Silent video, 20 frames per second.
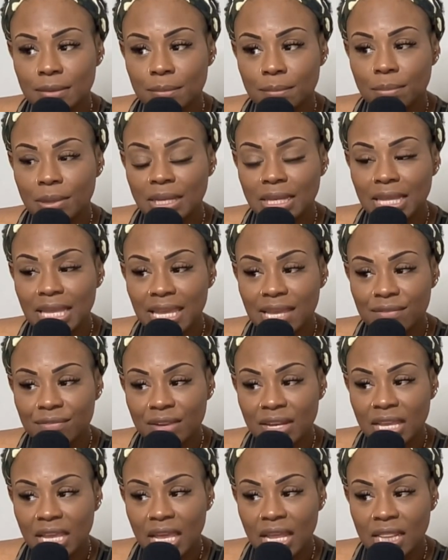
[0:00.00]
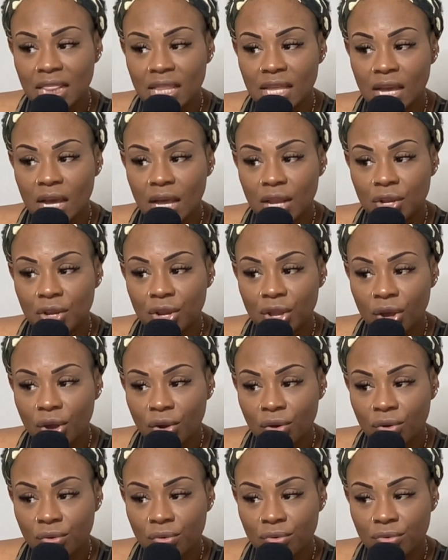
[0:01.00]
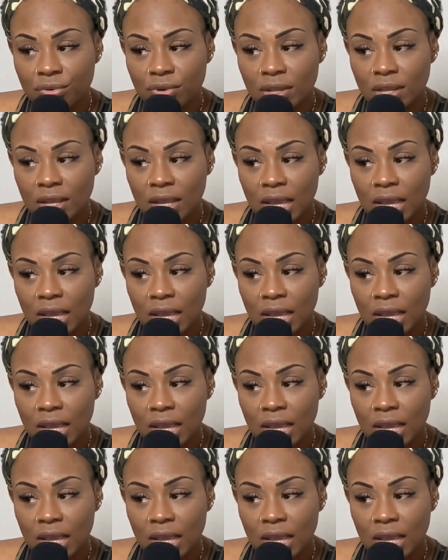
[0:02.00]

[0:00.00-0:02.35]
believing in the unknown